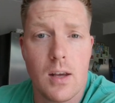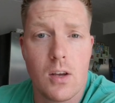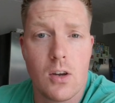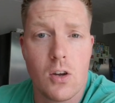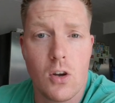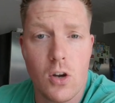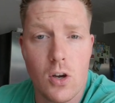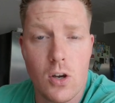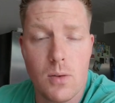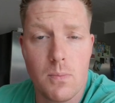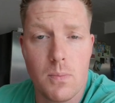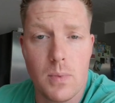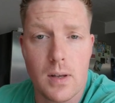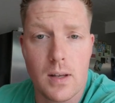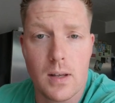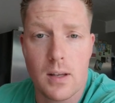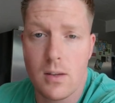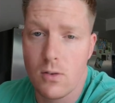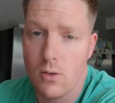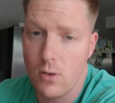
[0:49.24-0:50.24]
could be
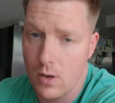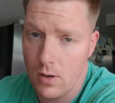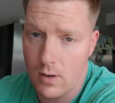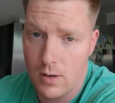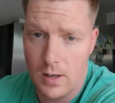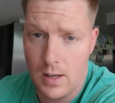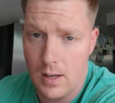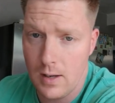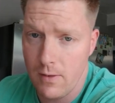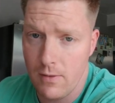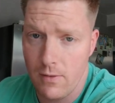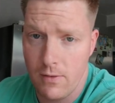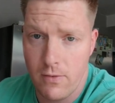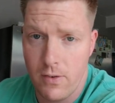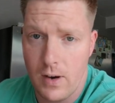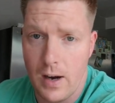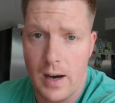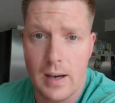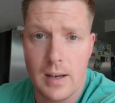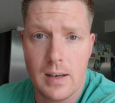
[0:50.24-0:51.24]
you could eat
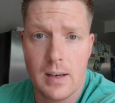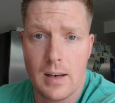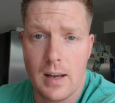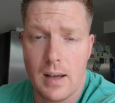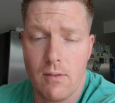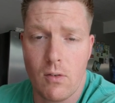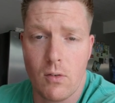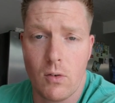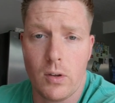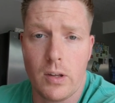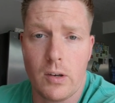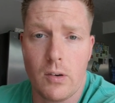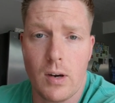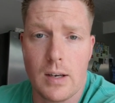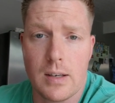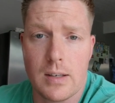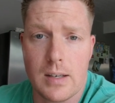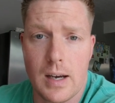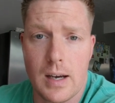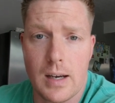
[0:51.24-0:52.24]
fine and have a really
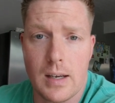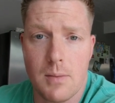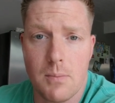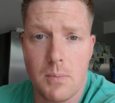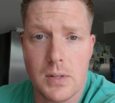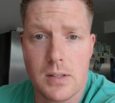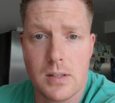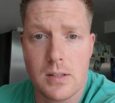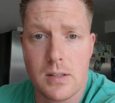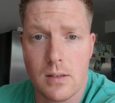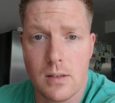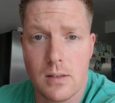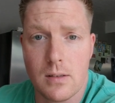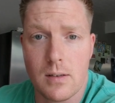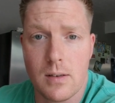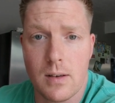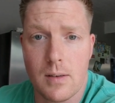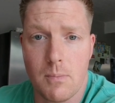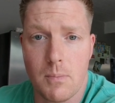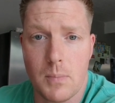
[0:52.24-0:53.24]
great diet, but still
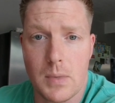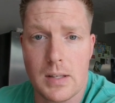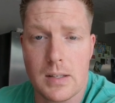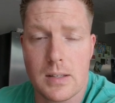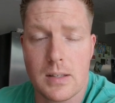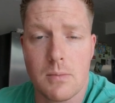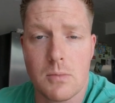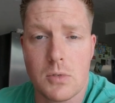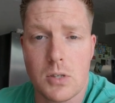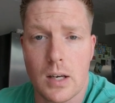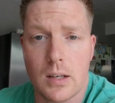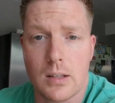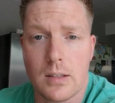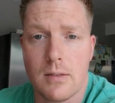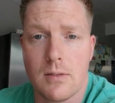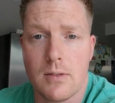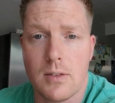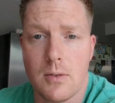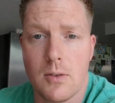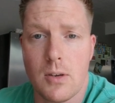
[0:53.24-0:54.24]
be
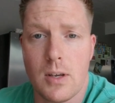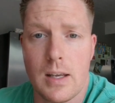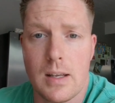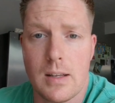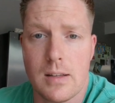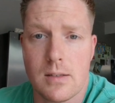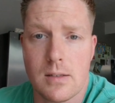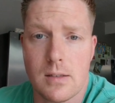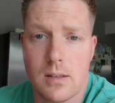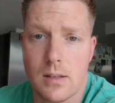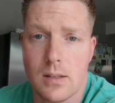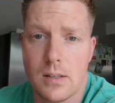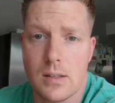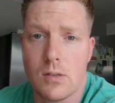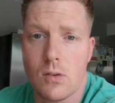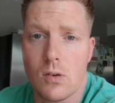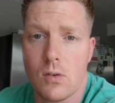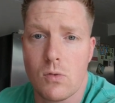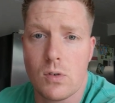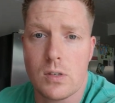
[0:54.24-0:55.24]
subjected to
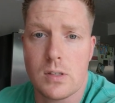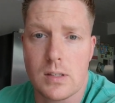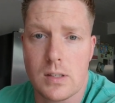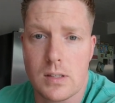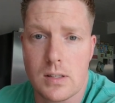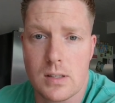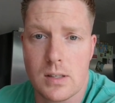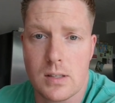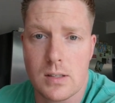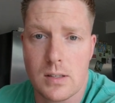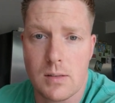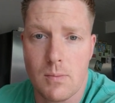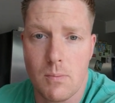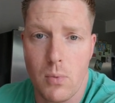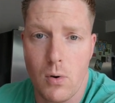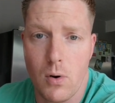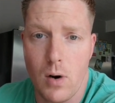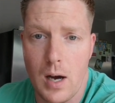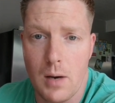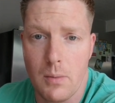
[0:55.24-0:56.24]
insulin resistant
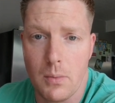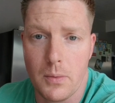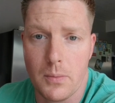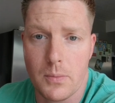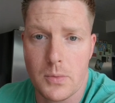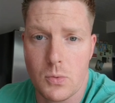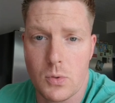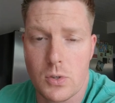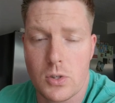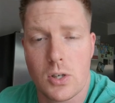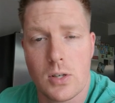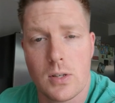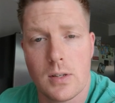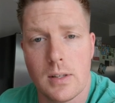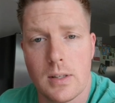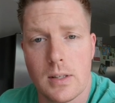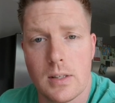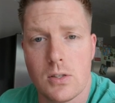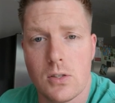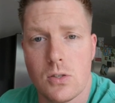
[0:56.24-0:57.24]
problems, which could
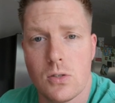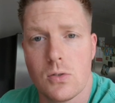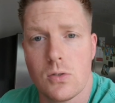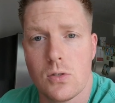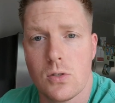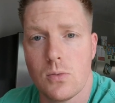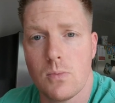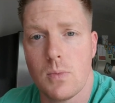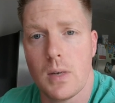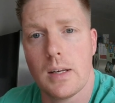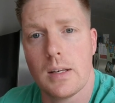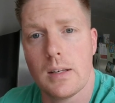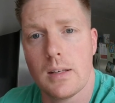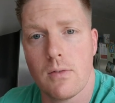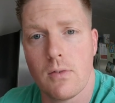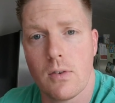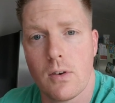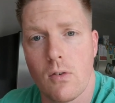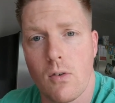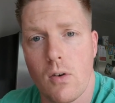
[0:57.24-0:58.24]
lead you to many
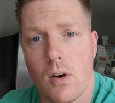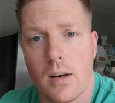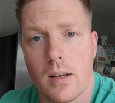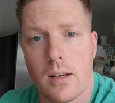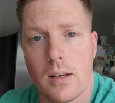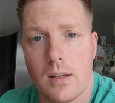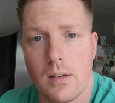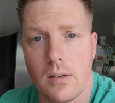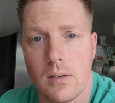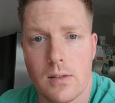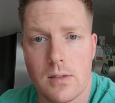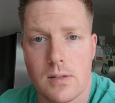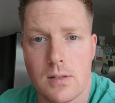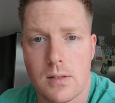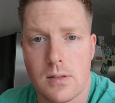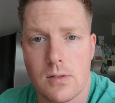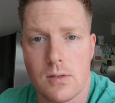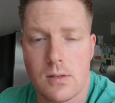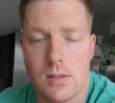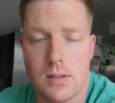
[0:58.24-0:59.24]
different chronic
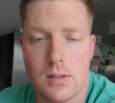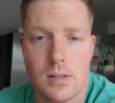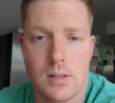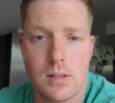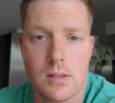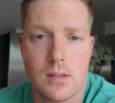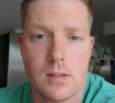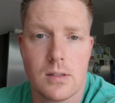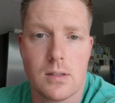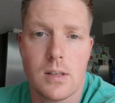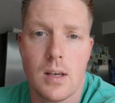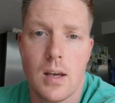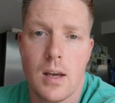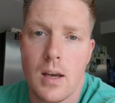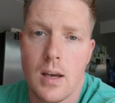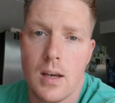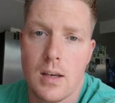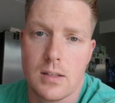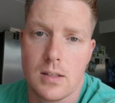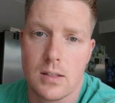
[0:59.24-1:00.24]
illnesses or diseases,
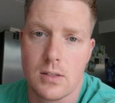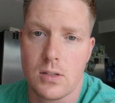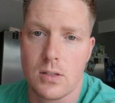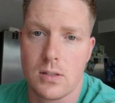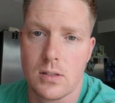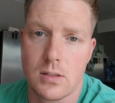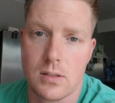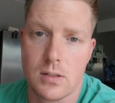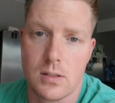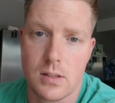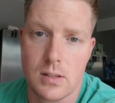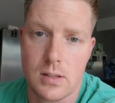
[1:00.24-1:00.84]
such as